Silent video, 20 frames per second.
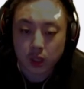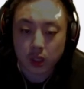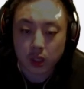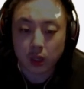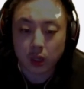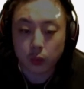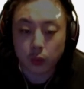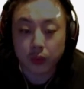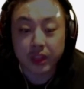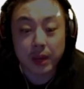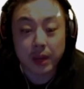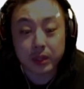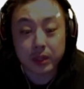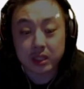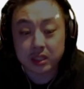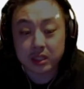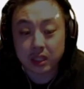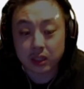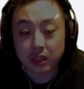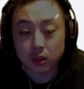with that being
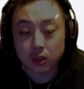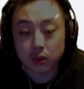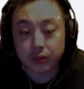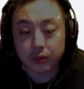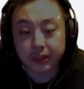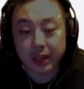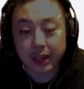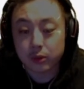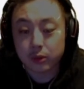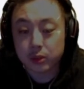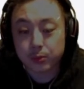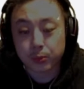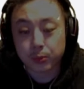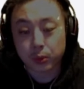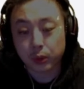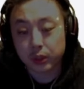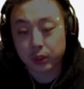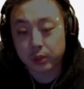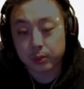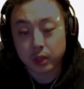said, though, that was
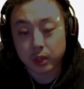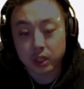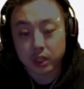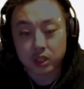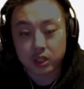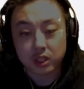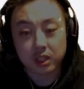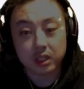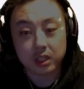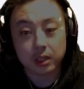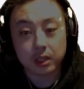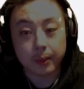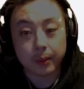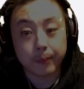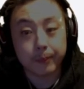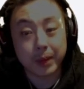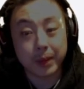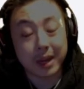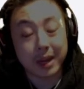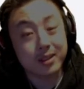pretty much the
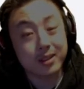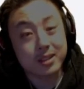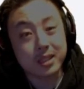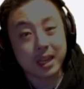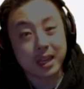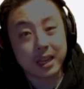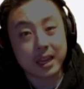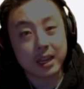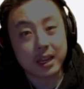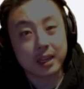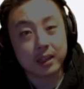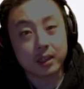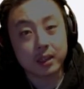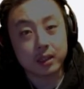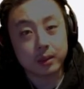balance and